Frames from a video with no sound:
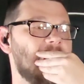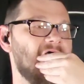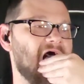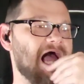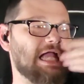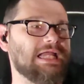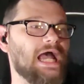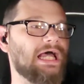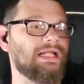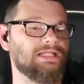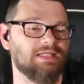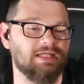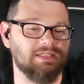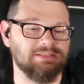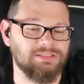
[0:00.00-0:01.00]
I
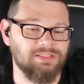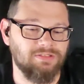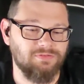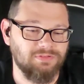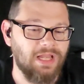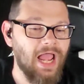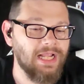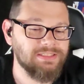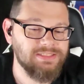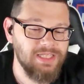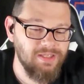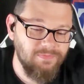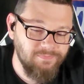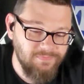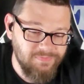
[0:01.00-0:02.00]
kind of liked
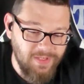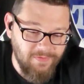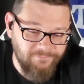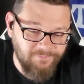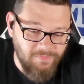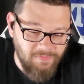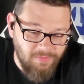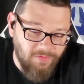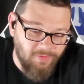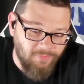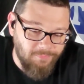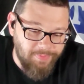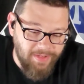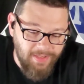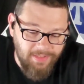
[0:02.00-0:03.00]
him there for a little
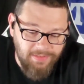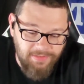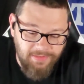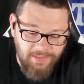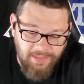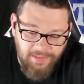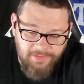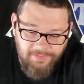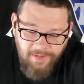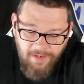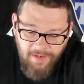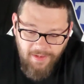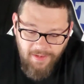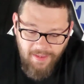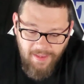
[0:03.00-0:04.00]
bit, and then
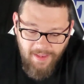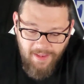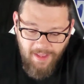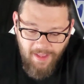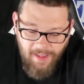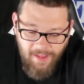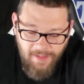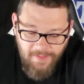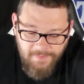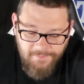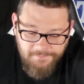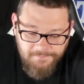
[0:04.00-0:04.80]
uh,